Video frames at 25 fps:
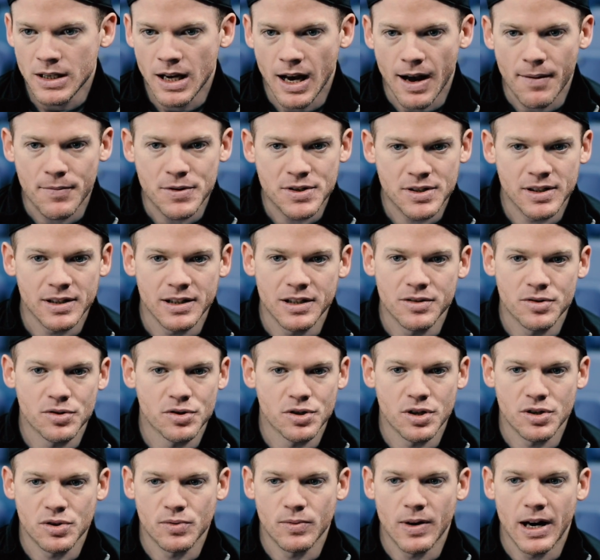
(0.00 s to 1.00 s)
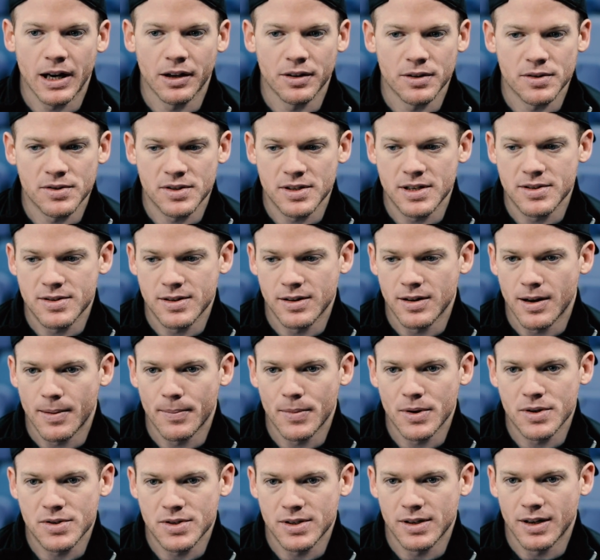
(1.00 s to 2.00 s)
Obviously, these are just regular season
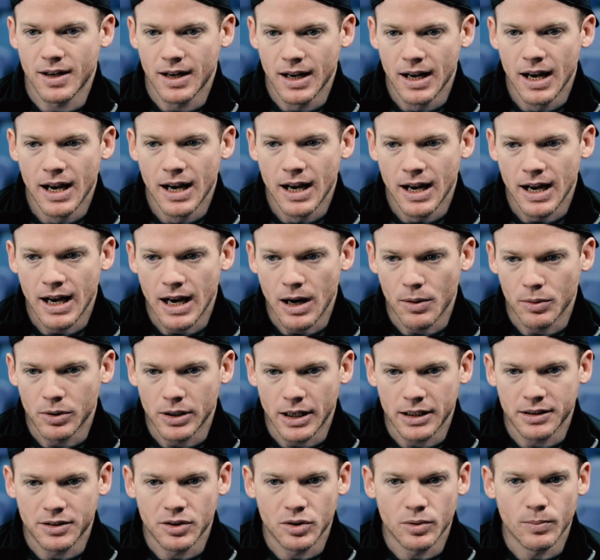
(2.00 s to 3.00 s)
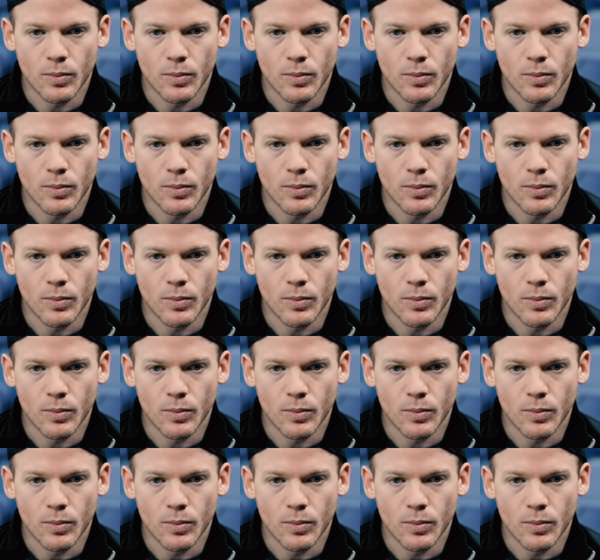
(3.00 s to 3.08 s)
numbers, and I would like to do